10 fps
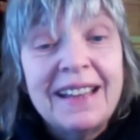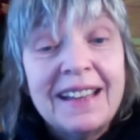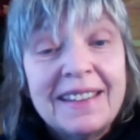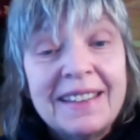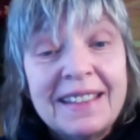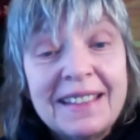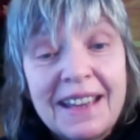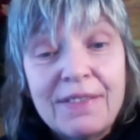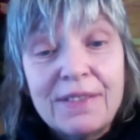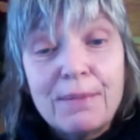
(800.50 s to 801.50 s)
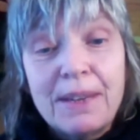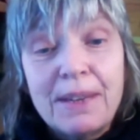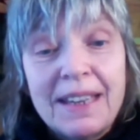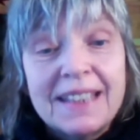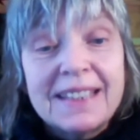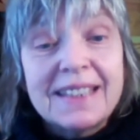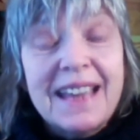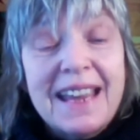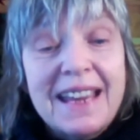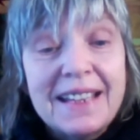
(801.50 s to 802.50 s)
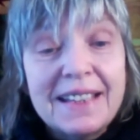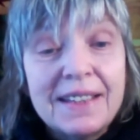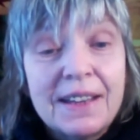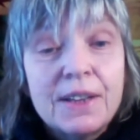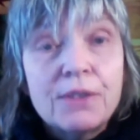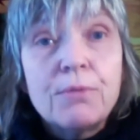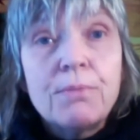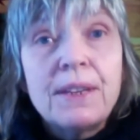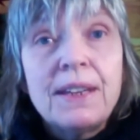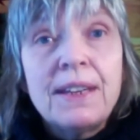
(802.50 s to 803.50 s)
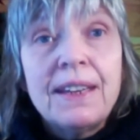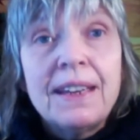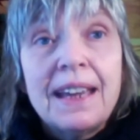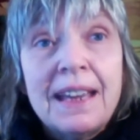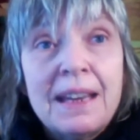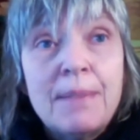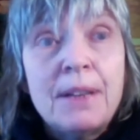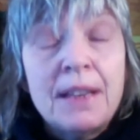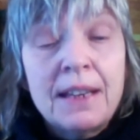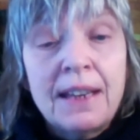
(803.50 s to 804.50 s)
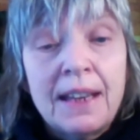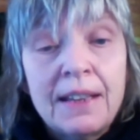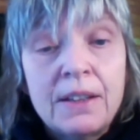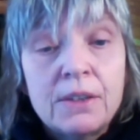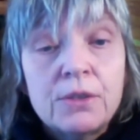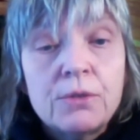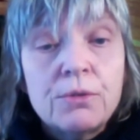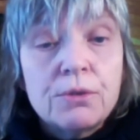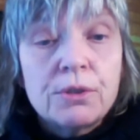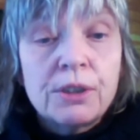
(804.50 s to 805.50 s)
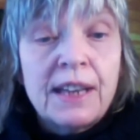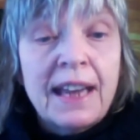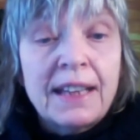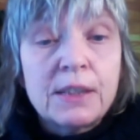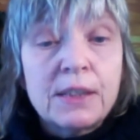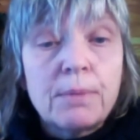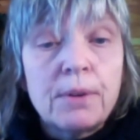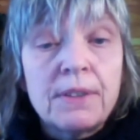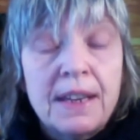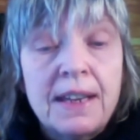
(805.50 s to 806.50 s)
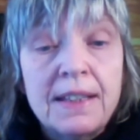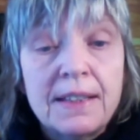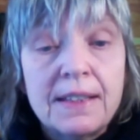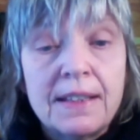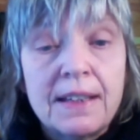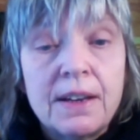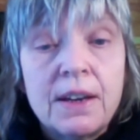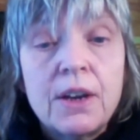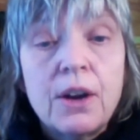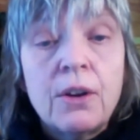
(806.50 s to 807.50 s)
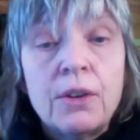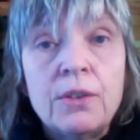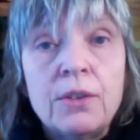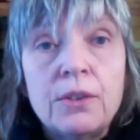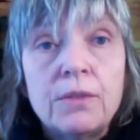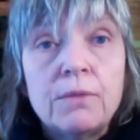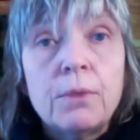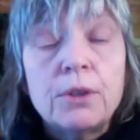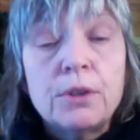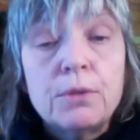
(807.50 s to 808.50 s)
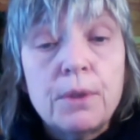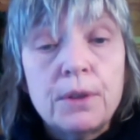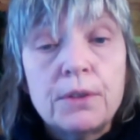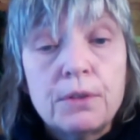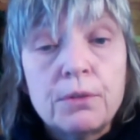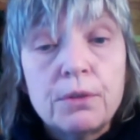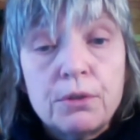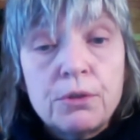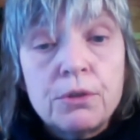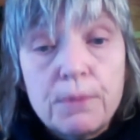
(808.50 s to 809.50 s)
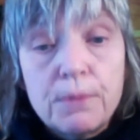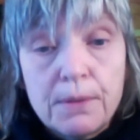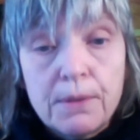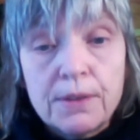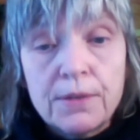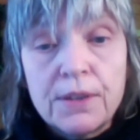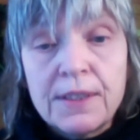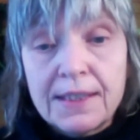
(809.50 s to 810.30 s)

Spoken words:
These have to be trained to be able again to react spontaneously on what you want to do with the voice. For instance,